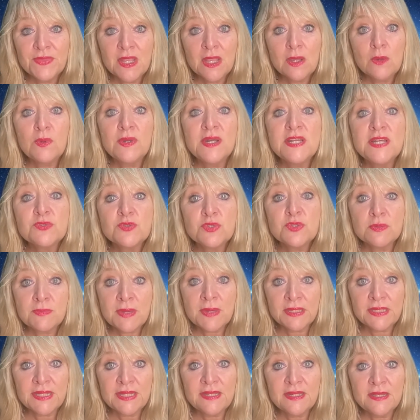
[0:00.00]
Where's all the
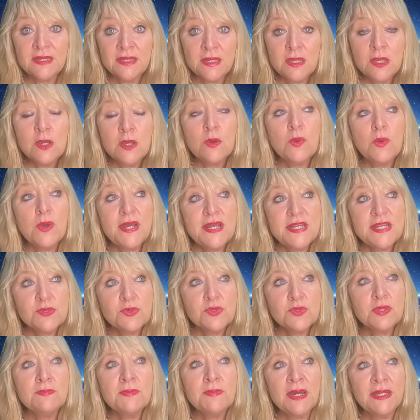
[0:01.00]
money? Where's all
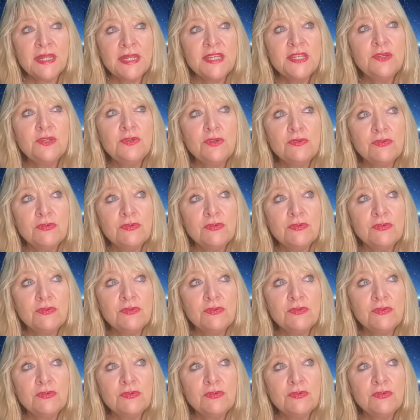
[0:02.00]
the money you